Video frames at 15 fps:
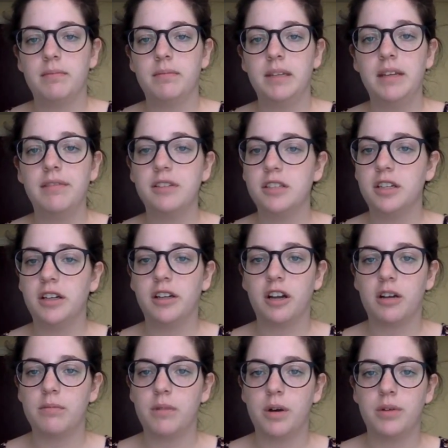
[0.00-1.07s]
Even during her
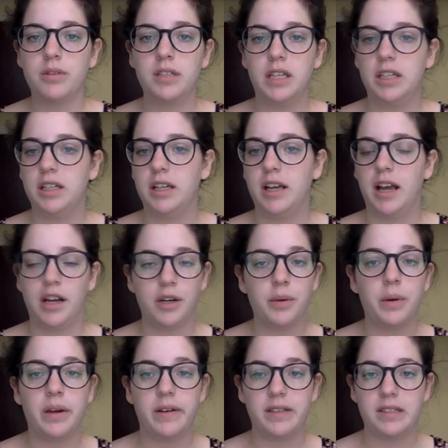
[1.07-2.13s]
most
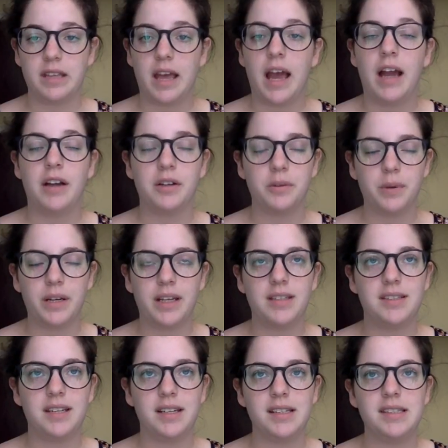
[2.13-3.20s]

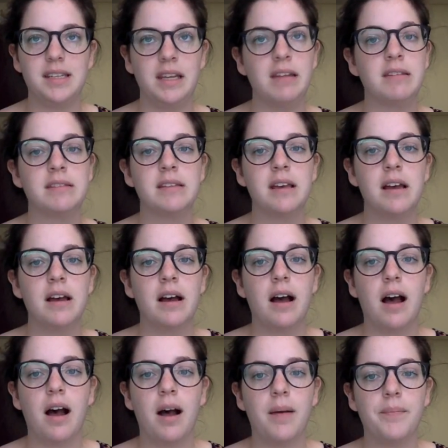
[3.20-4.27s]
heroinistic scenes,
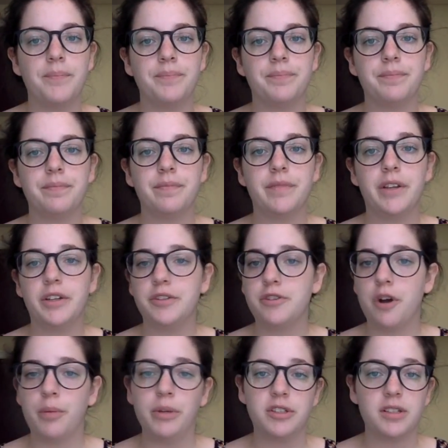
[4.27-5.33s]
there's
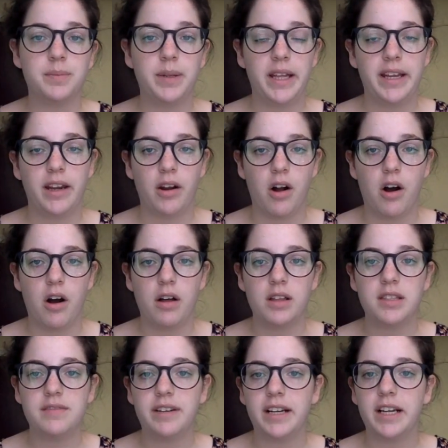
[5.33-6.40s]
no music playing at all.
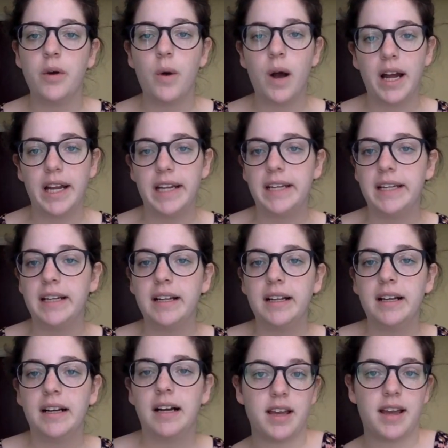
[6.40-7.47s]
It's very quiet.
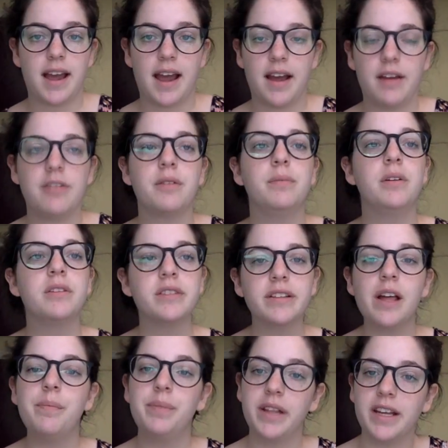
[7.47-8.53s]
The music
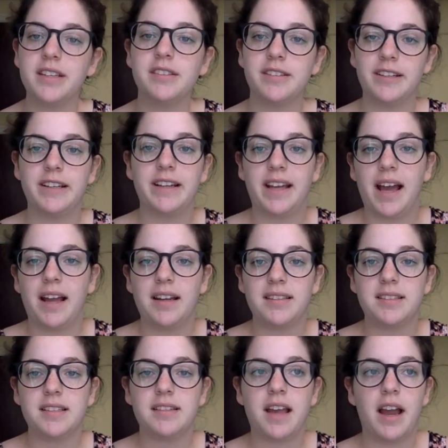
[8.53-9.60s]
that plays during
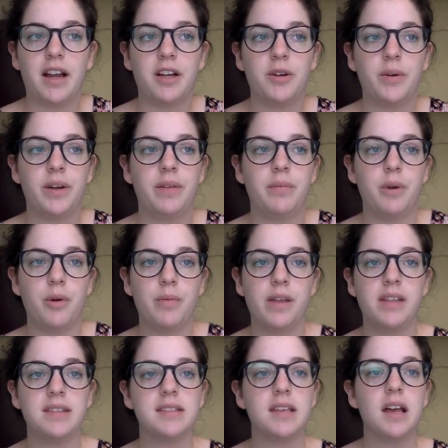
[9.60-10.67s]
Katniss's heroine
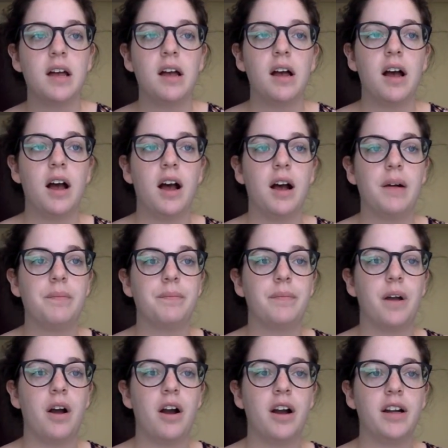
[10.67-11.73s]
moments
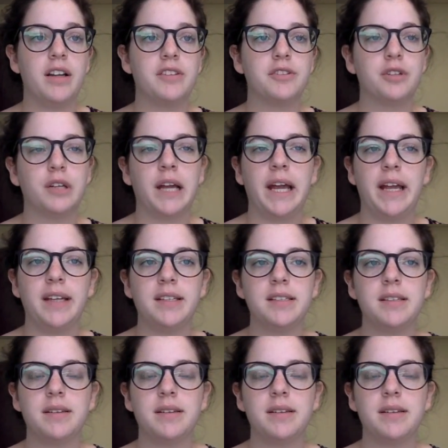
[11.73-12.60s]
aren't as grand.